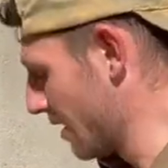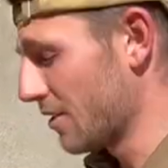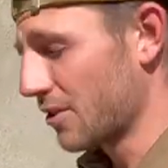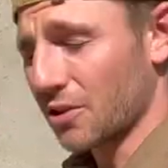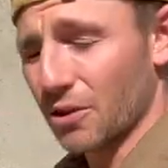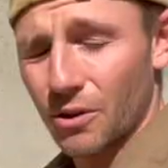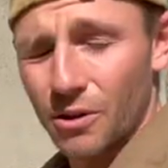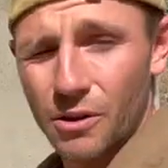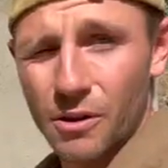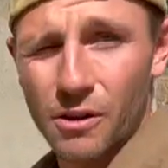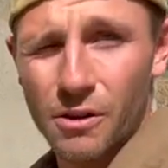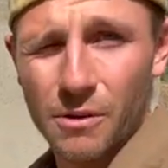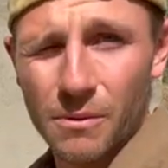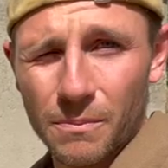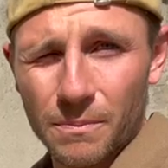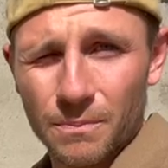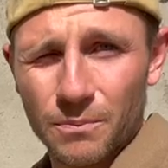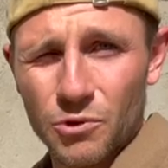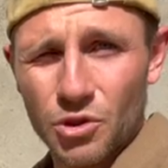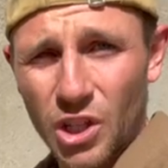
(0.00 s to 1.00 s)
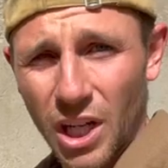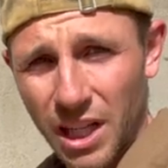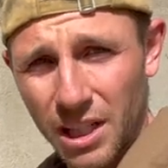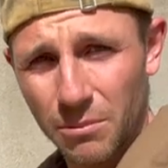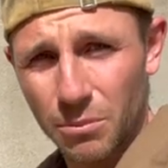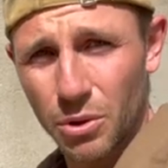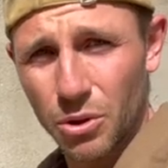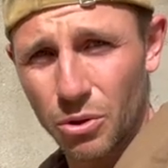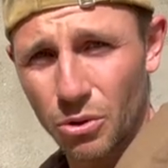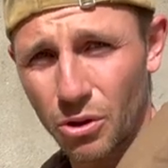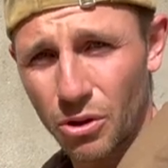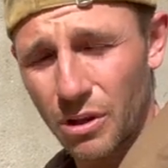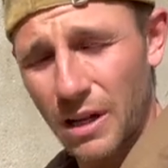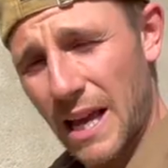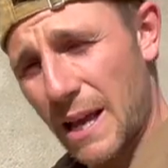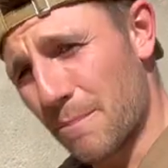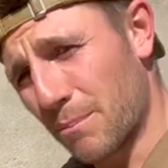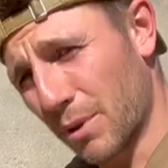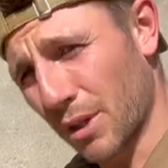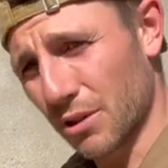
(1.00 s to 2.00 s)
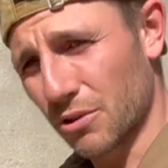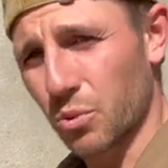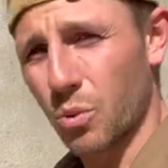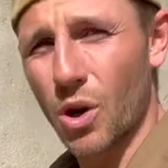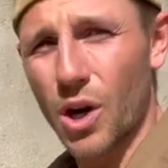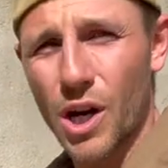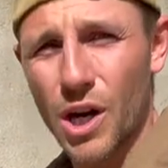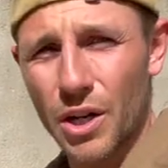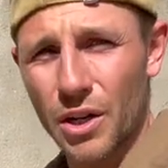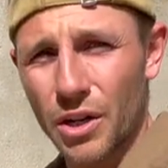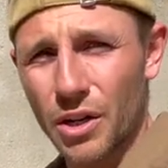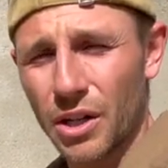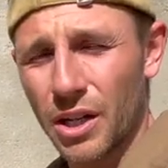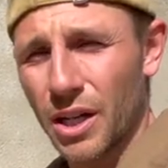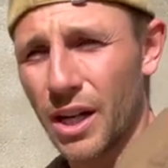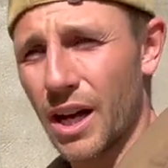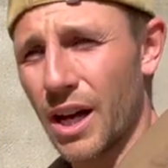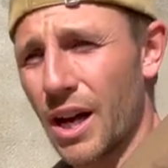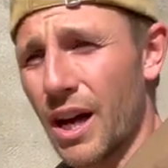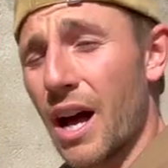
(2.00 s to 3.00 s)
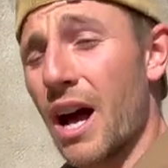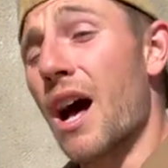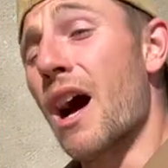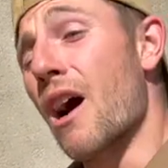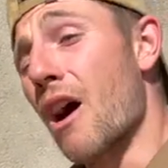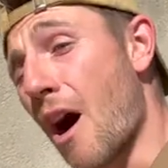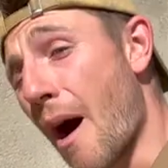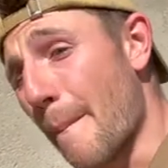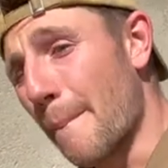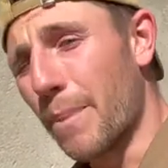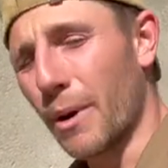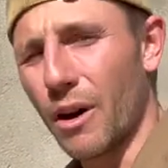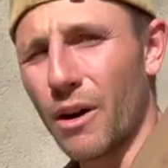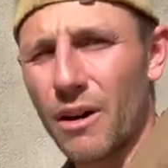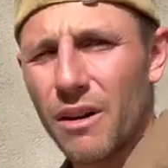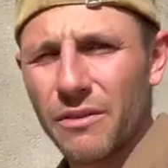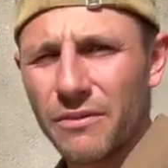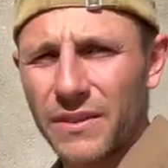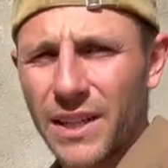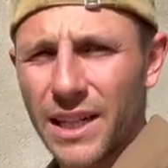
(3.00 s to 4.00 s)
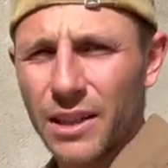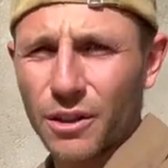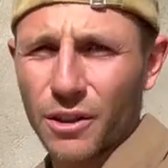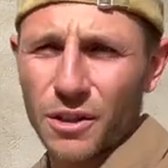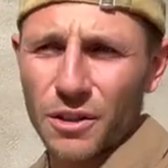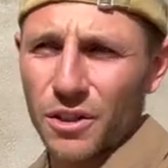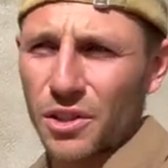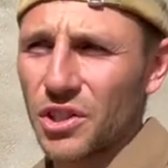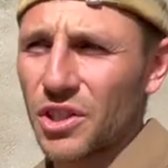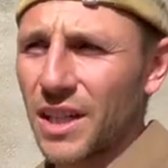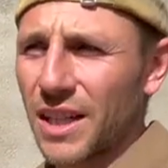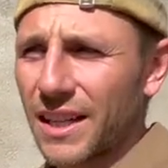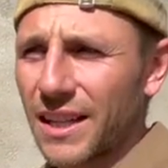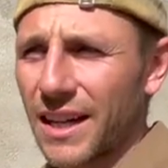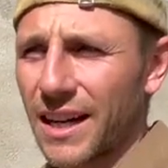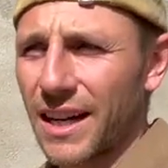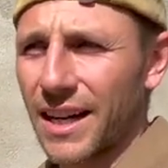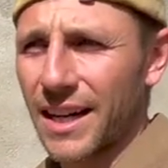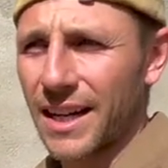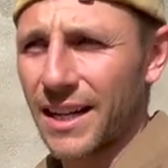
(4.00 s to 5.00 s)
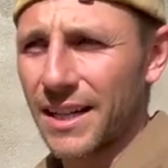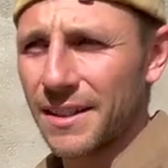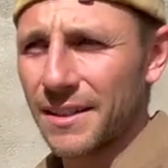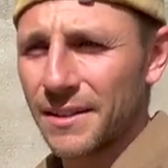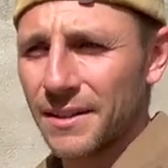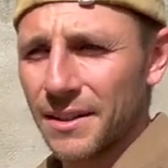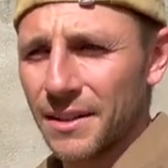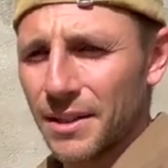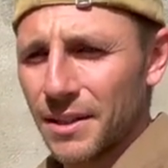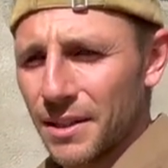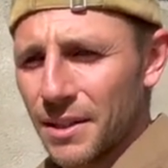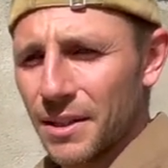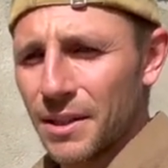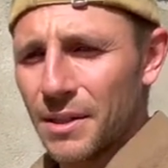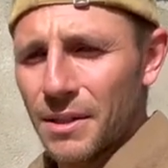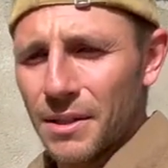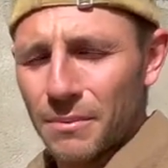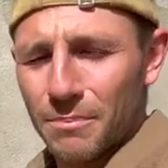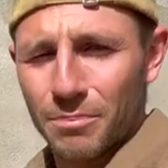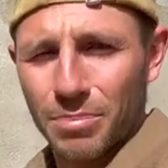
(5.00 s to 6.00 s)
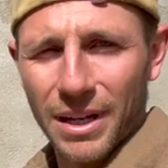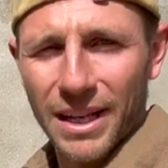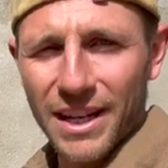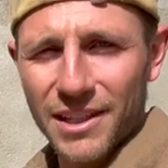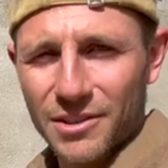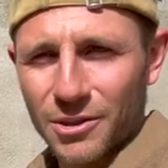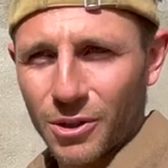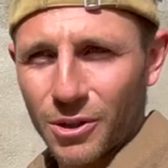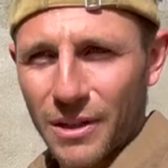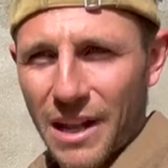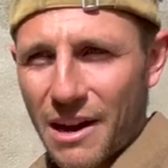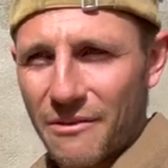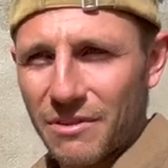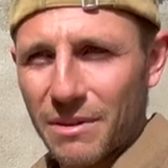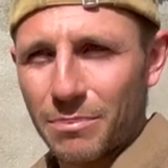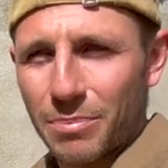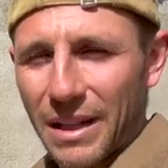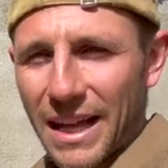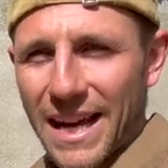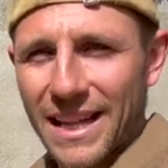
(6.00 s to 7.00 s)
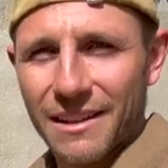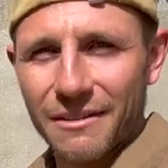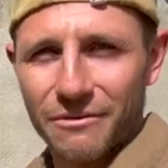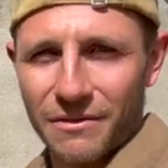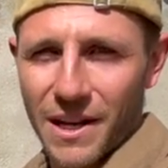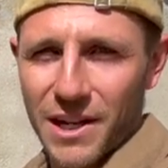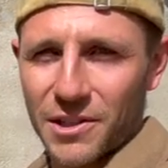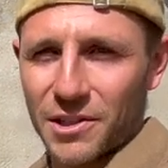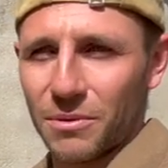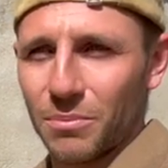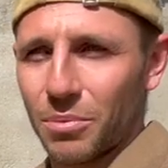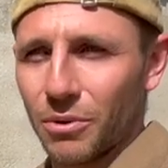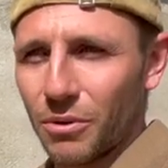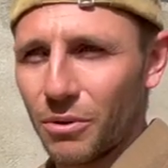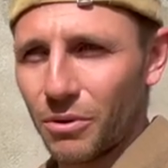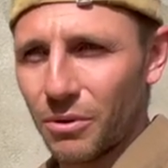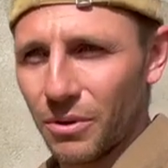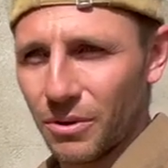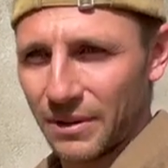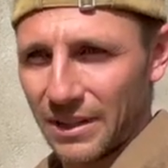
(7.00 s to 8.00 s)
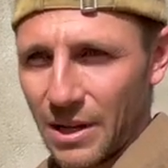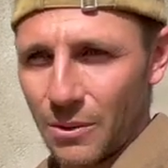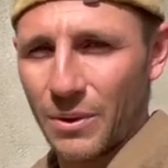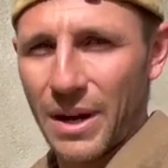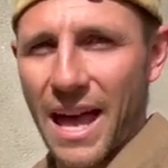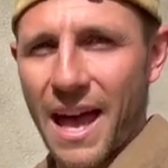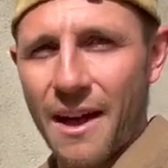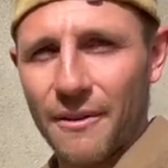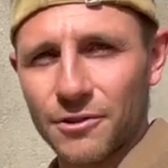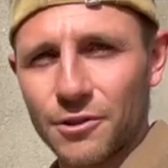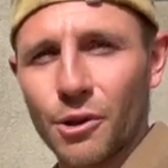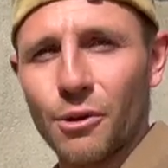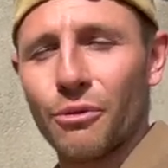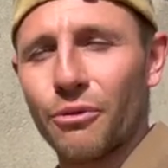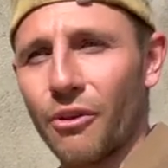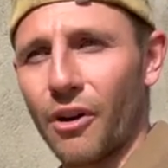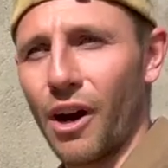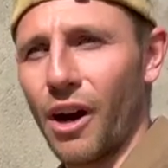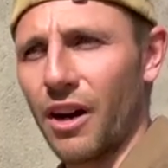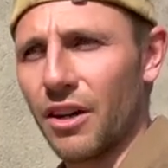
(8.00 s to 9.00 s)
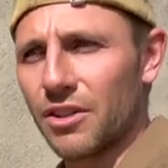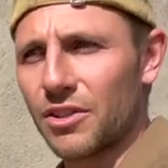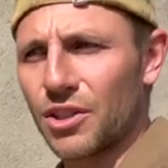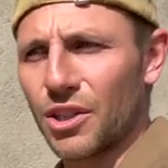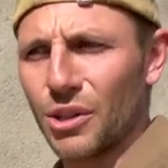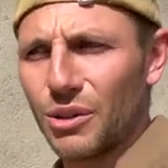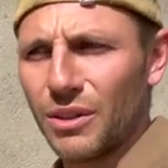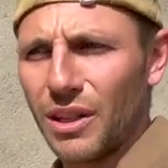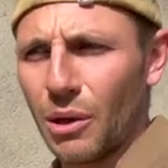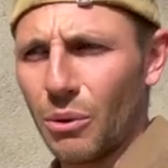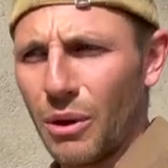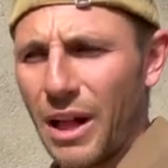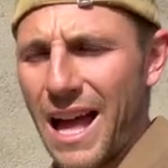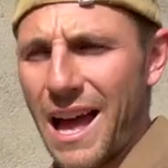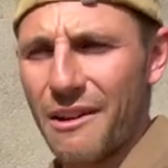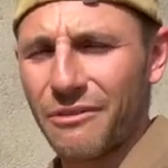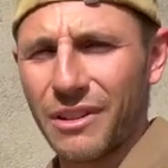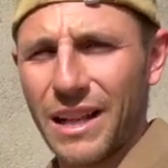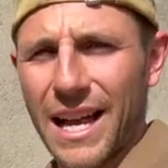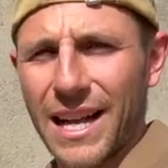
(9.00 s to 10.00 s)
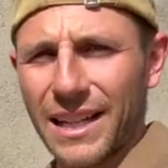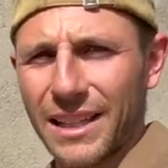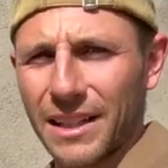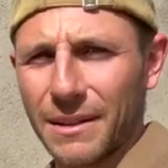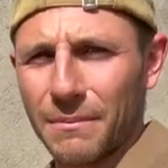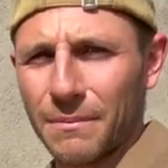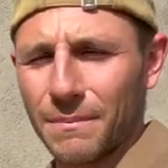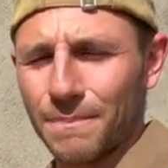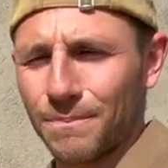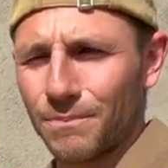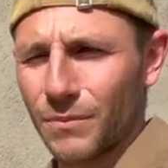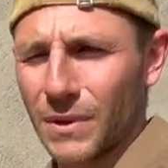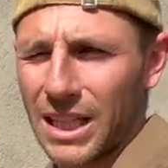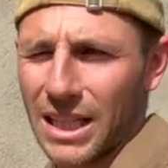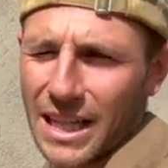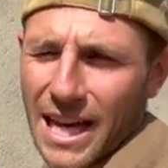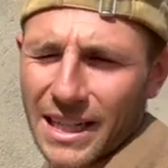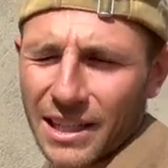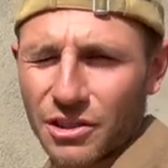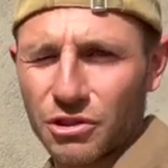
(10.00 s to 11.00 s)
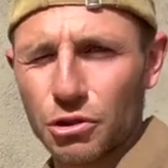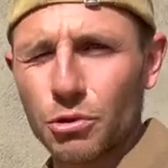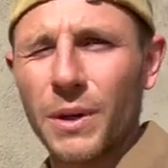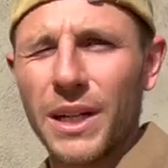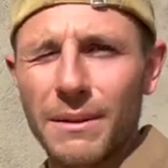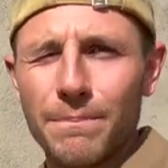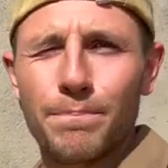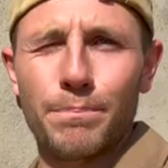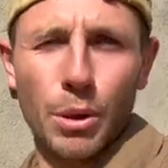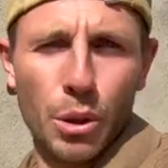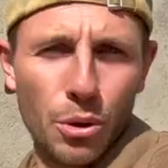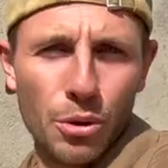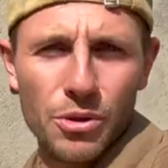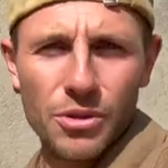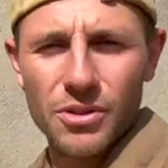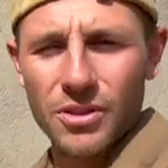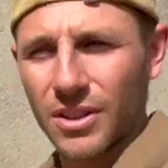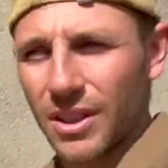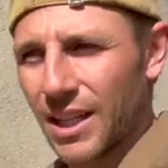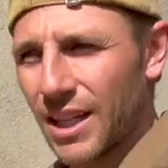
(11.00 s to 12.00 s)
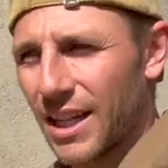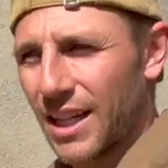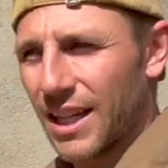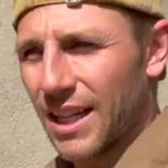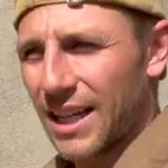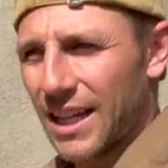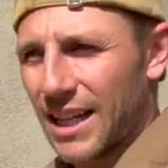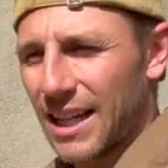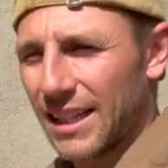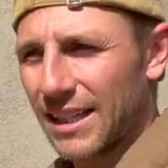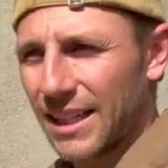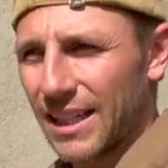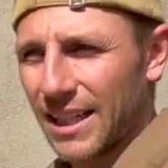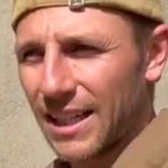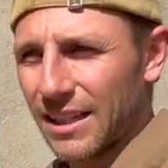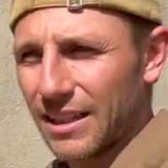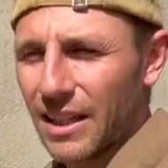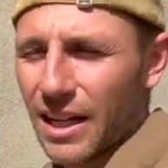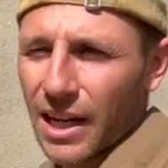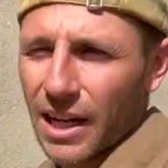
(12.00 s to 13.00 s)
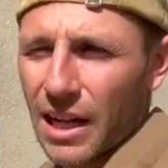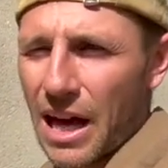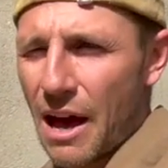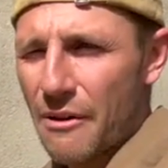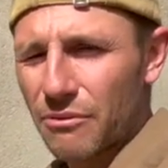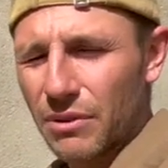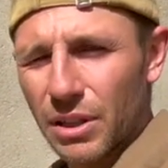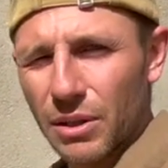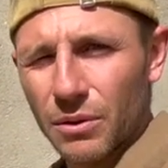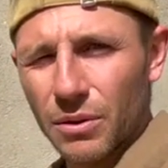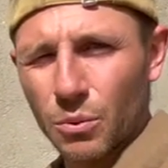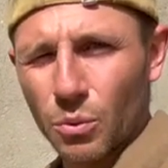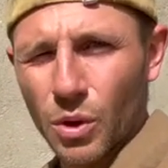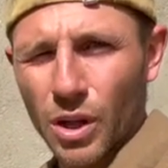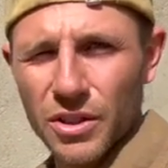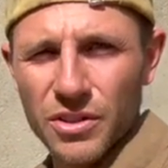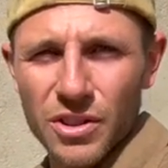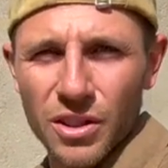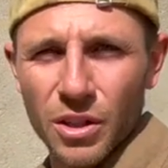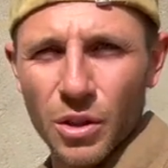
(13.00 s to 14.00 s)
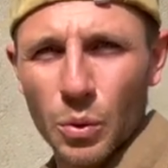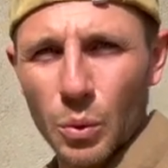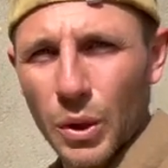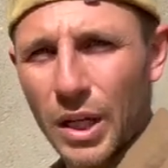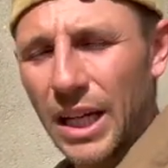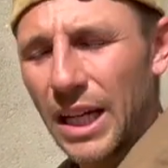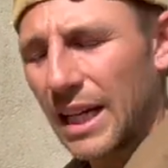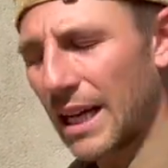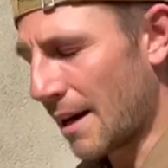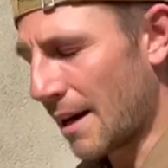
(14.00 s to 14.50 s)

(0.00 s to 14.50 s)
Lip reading: some chicken manure plus water above that other shit I placed on every plant and vegetable that we have so far. So they will have like a straight boost. And then, yeah, every once in a week,